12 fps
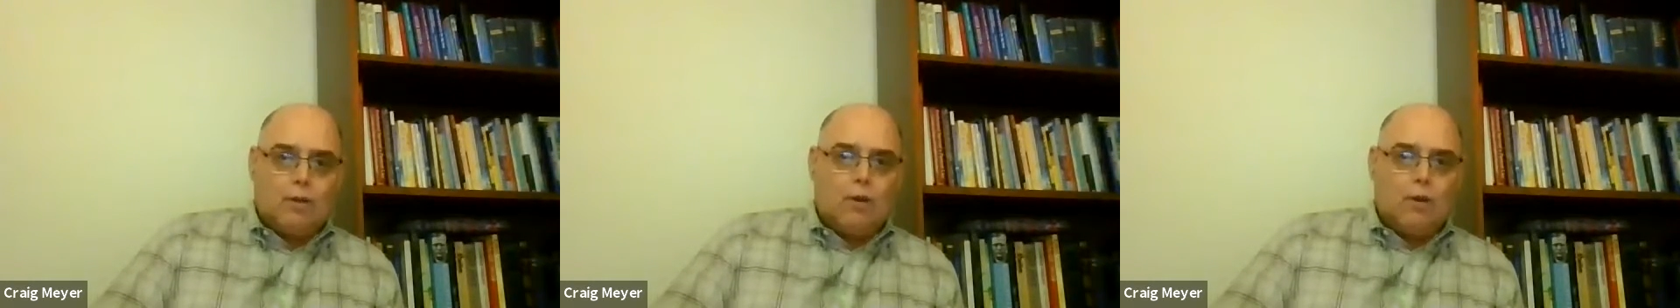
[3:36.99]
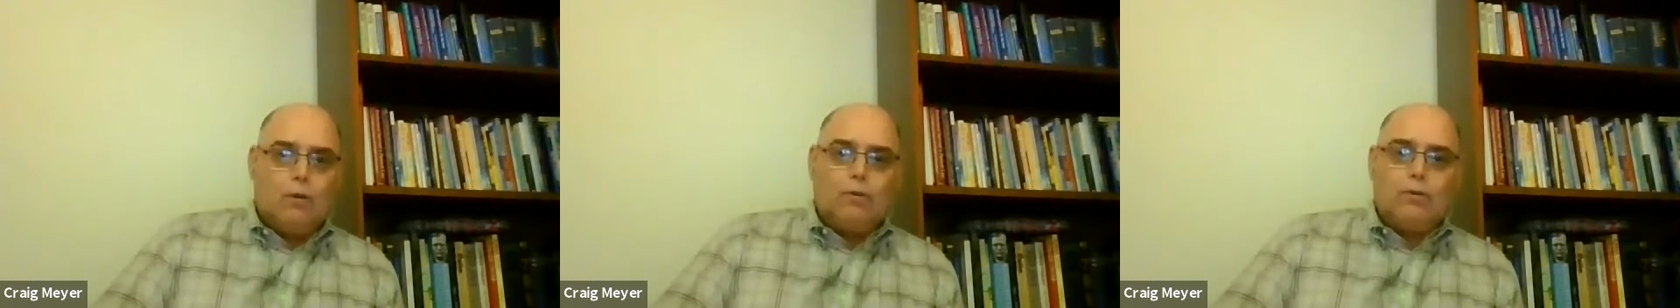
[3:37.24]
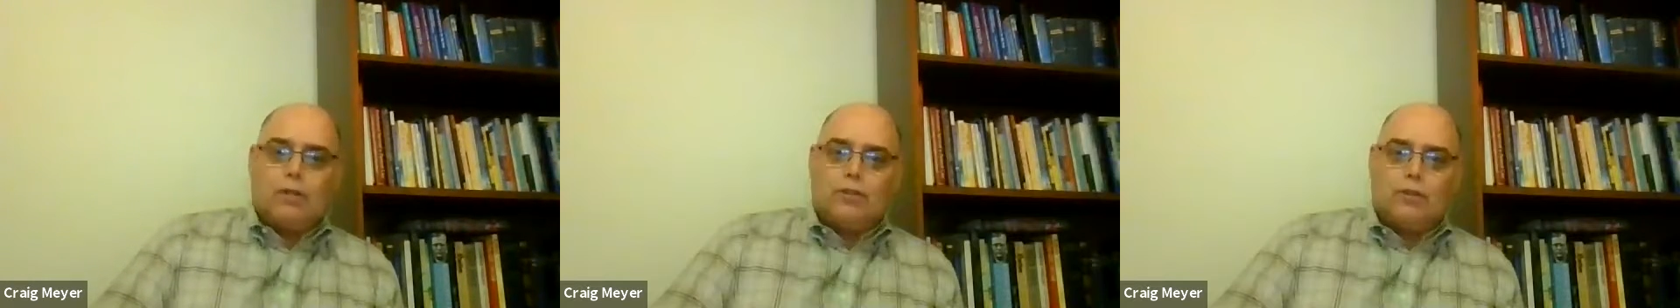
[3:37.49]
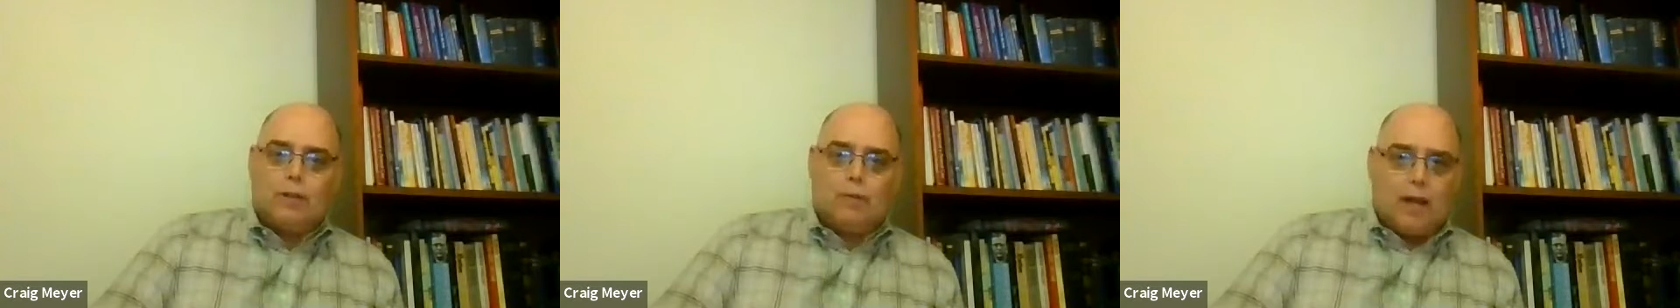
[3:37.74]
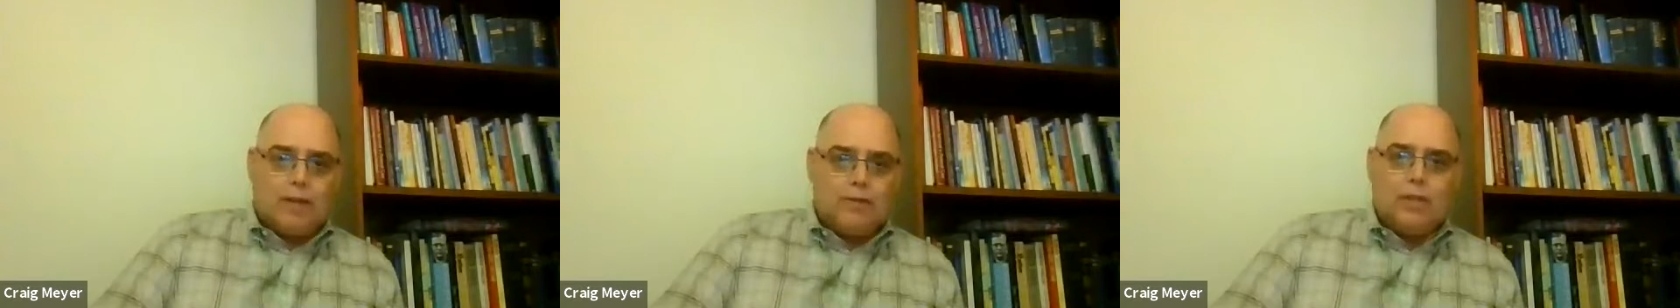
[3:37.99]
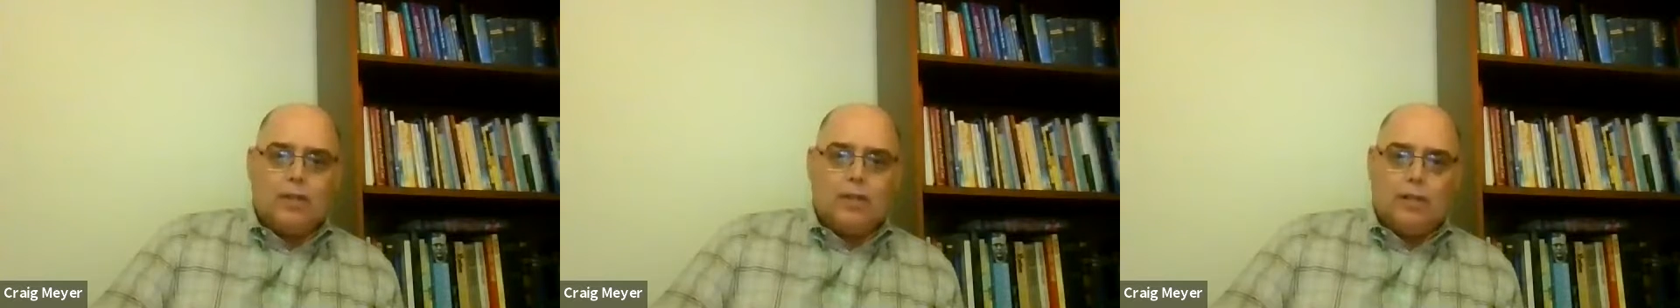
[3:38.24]
scones and
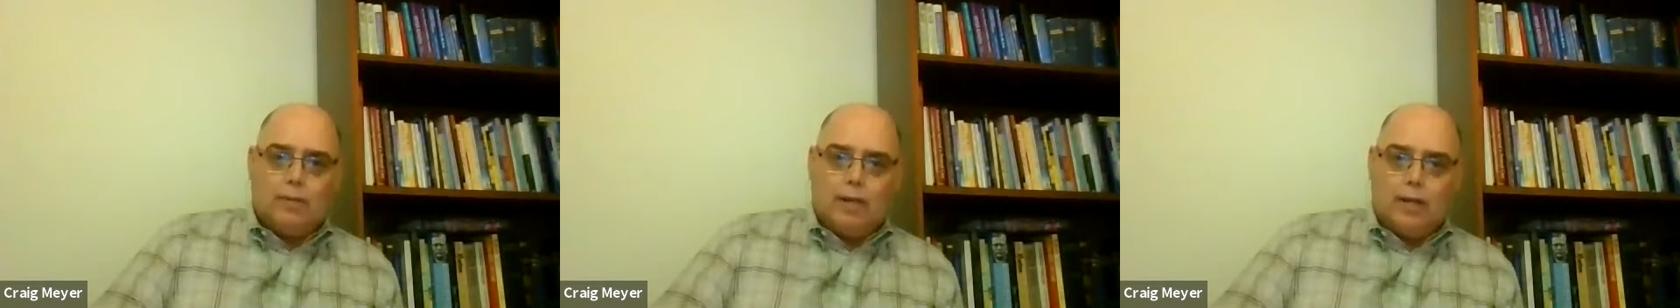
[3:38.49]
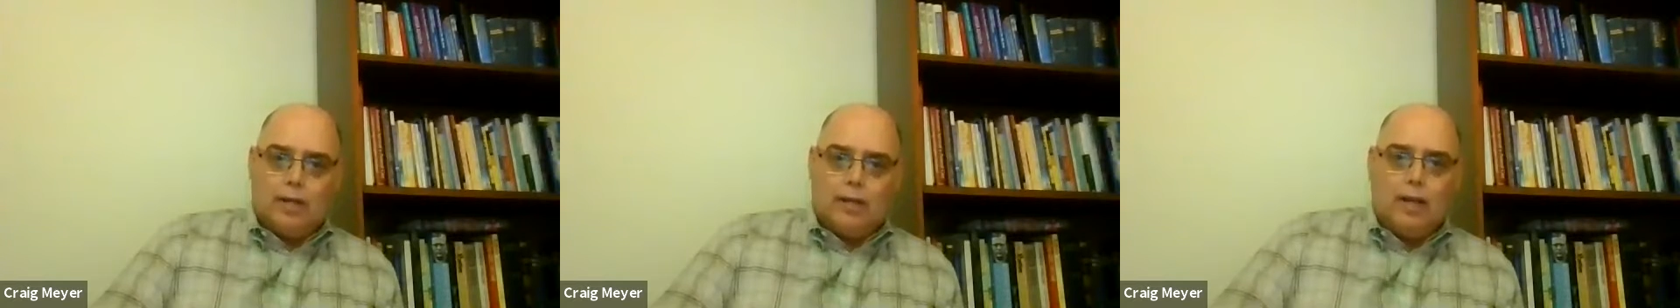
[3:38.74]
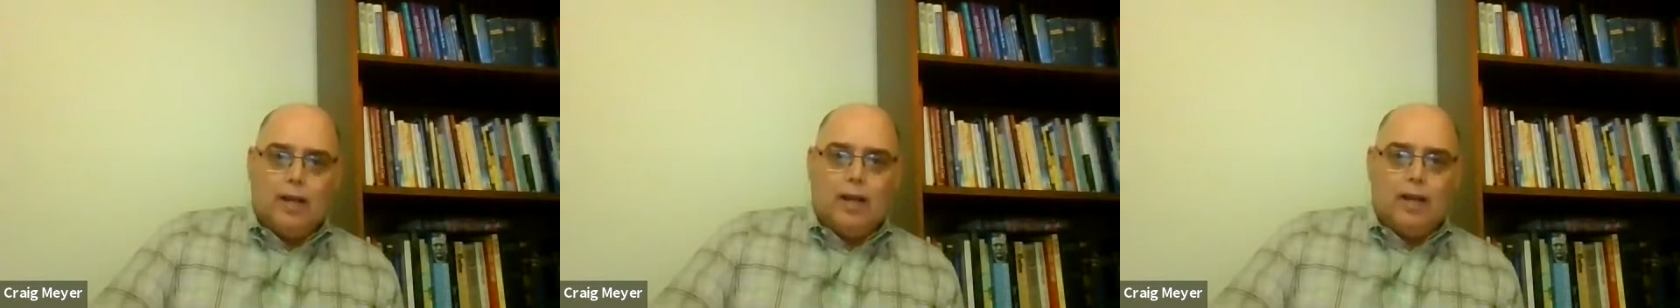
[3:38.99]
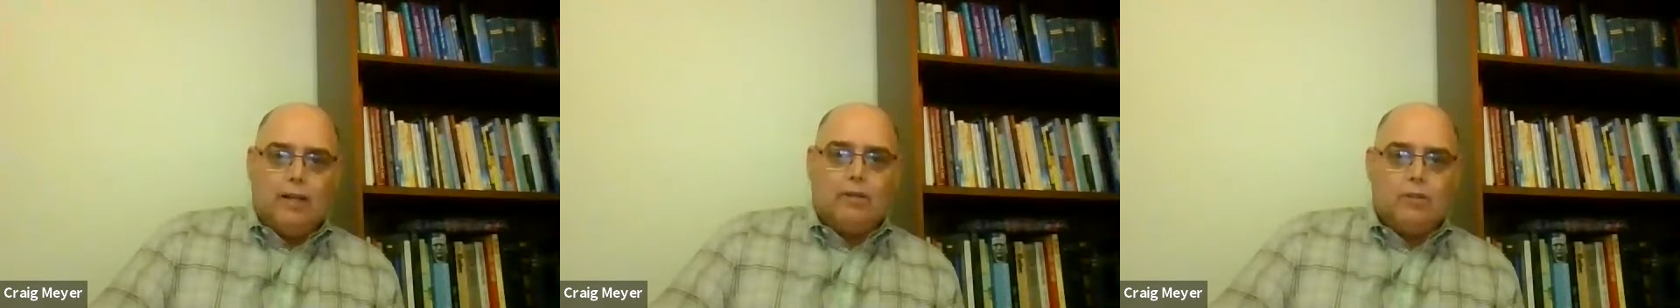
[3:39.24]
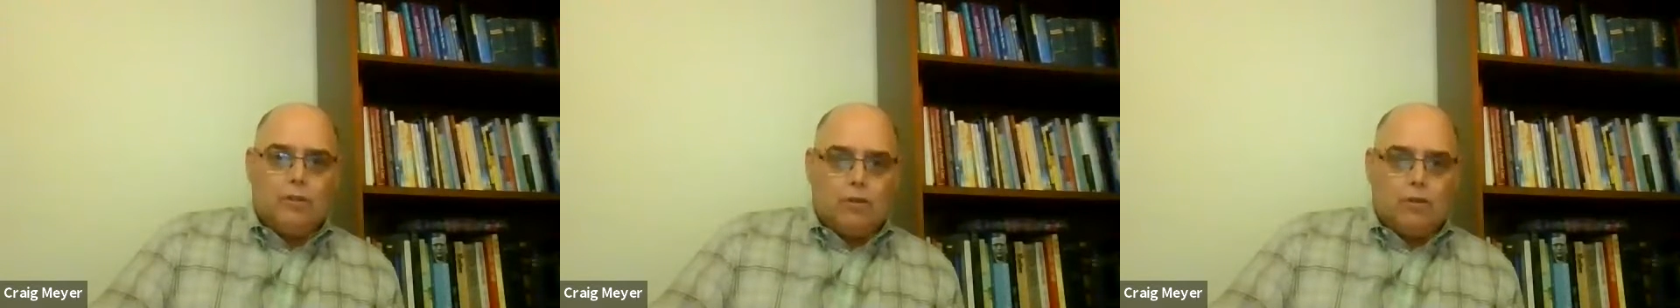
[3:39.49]
serve them iced tea and lemonade.